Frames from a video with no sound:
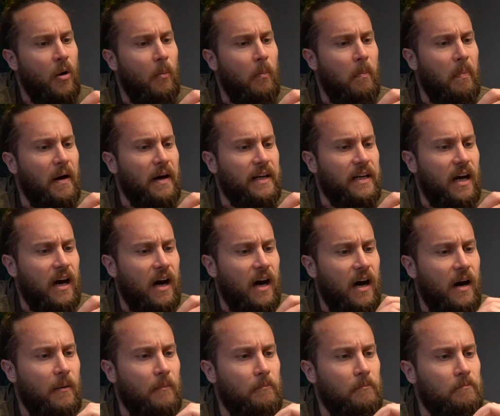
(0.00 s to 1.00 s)
But,
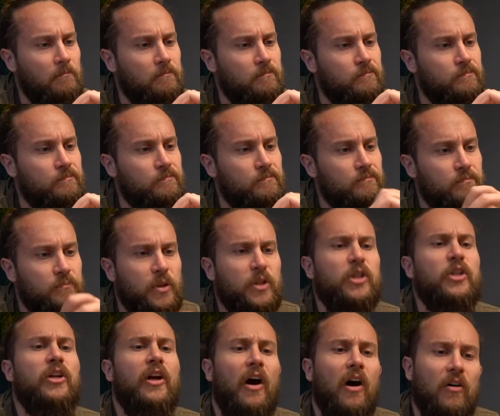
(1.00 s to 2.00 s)
um, but
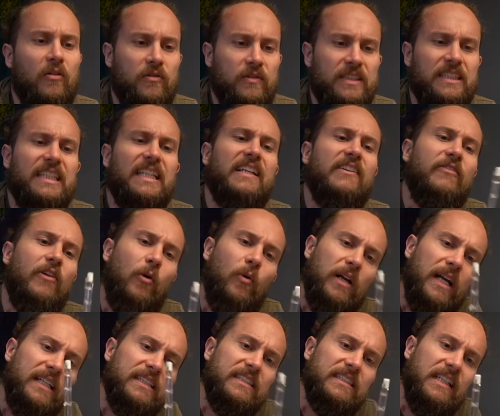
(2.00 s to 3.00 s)
you know, it's like if I
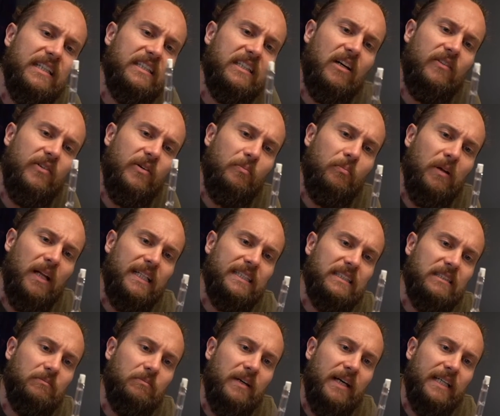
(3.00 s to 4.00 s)
went outside covered in
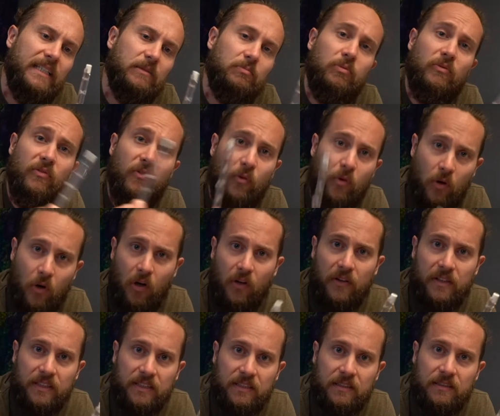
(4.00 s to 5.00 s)
plastic bags before all
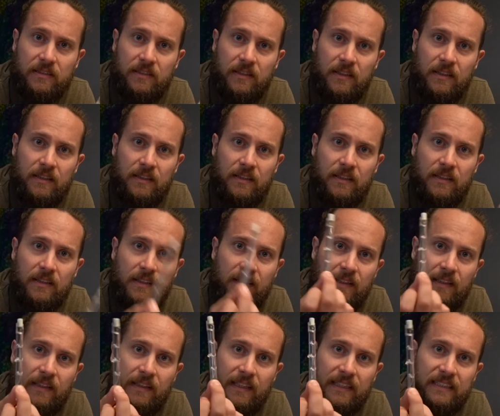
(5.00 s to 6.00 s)
this.
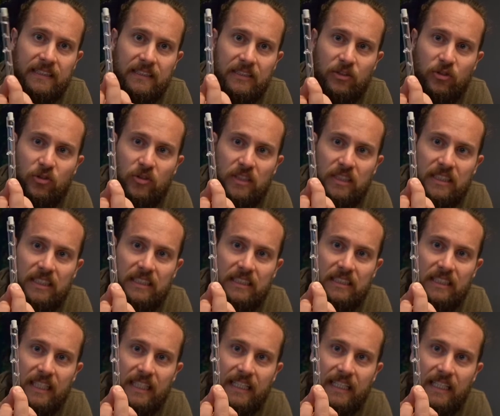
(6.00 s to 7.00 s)
This is, this is
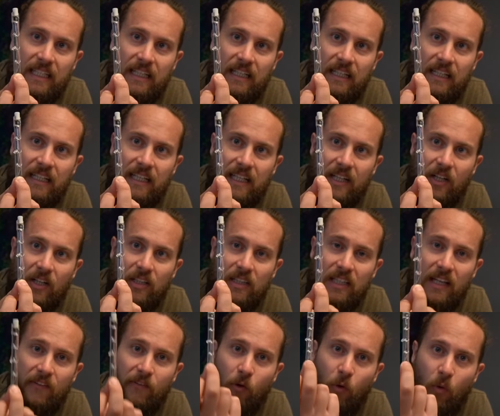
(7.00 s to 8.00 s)
like a, a
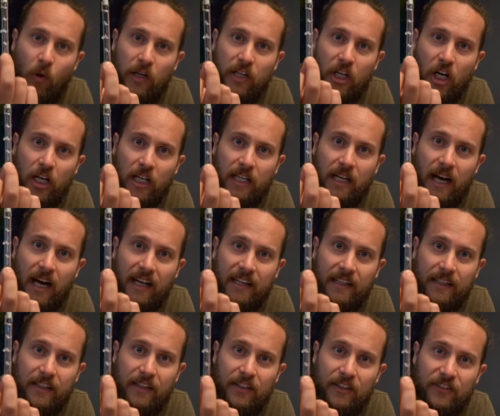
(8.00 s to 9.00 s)
level one
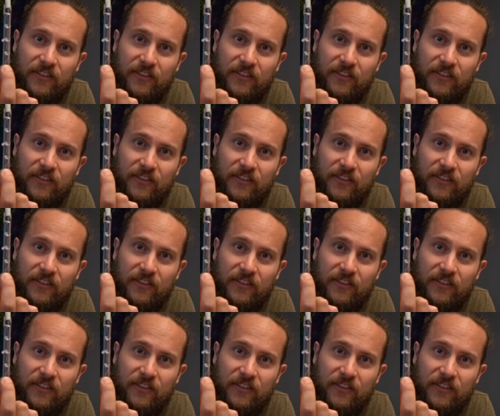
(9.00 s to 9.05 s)
narcotic